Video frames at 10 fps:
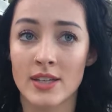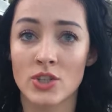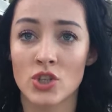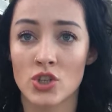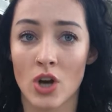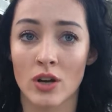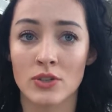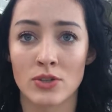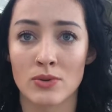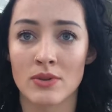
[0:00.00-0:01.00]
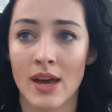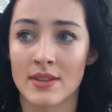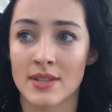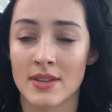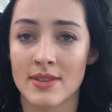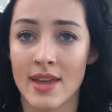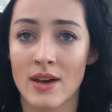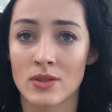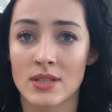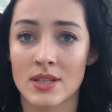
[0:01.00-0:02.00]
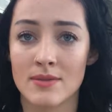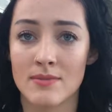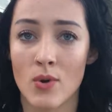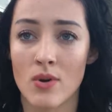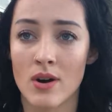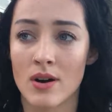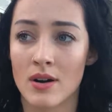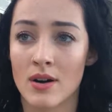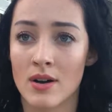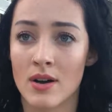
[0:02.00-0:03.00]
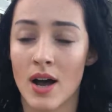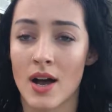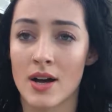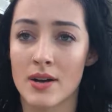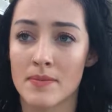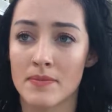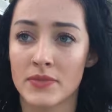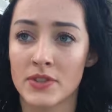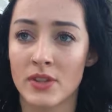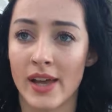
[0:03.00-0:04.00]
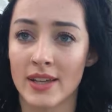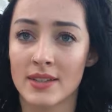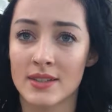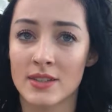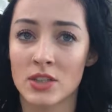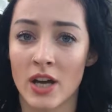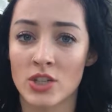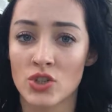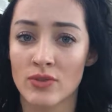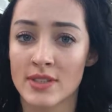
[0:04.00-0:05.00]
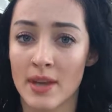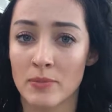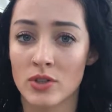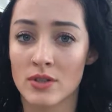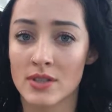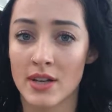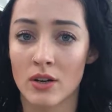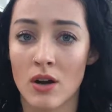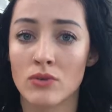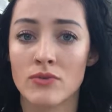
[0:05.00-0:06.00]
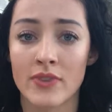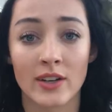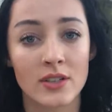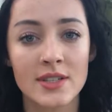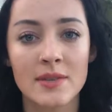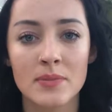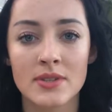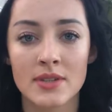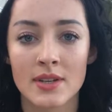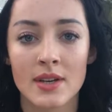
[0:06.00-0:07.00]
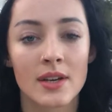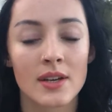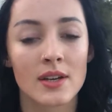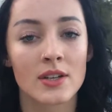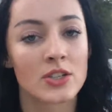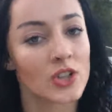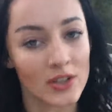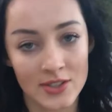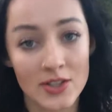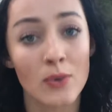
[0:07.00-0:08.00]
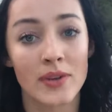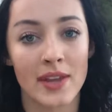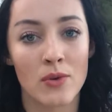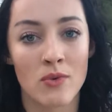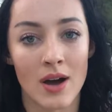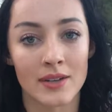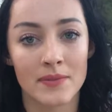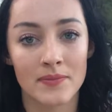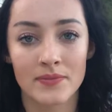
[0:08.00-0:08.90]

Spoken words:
each shark tooth has 1,000 more like touch receptors than our own fingertips. Sharks know what they want.